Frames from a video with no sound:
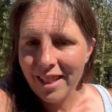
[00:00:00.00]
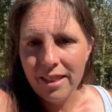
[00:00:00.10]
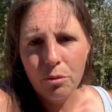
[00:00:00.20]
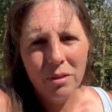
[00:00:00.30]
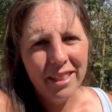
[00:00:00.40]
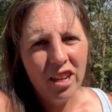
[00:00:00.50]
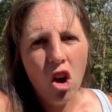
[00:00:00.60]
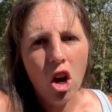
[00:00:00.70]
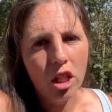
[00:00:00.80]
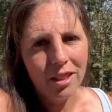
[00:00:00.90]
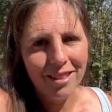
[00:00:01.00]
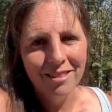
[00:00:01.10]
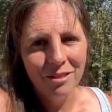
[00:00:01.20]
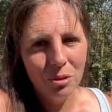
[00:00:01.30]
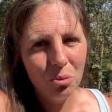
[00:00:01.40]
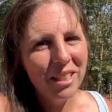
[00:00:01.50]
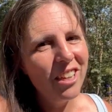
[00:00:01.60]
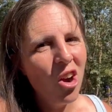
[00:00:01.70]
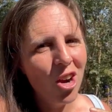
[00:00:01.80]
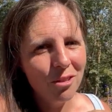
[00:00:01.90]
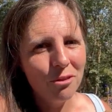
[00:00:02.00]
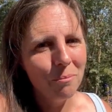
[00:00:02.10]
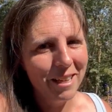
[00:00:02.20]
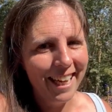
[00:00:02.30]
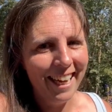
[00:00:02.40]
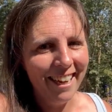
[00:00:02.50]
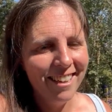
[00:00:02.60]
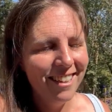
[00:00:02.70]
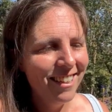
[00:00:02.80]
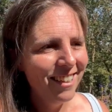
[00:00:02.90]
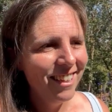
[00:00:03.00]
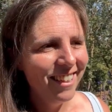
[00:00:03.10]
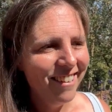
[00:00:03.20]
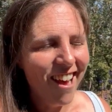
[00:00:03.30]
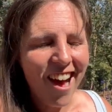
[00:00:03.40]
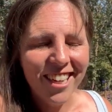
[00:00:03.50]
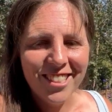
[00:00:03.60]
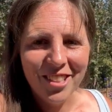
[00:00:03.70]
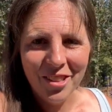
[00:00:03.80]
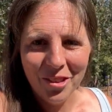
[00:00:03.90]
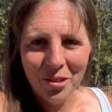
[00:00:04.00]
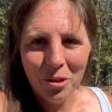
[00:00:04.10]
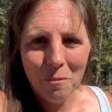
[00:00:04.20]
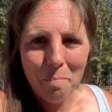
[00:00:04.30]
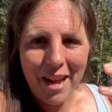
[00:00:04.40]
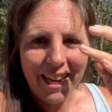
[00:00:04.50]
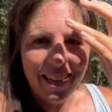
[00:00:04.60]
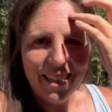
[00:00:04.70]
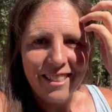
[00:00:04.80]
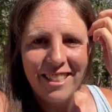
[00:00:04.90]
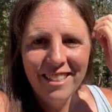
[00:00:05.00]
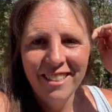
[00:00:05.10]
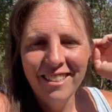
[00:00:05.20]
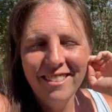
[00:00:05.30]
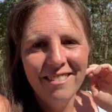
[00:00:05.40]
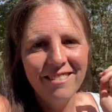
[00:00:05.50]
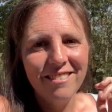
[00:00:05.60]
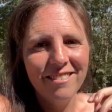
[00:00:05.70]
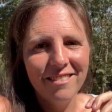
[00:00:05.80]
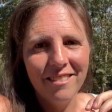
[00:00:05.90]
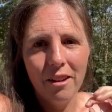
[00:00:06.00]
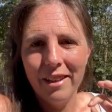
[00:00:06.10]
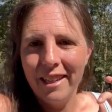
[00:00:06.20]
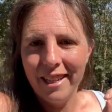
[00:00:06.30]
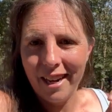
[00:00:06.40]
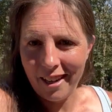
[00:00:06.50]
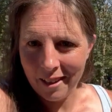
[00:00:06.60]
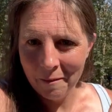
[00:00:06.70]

It's really hard. It was really hard for me not to make it a vendetta.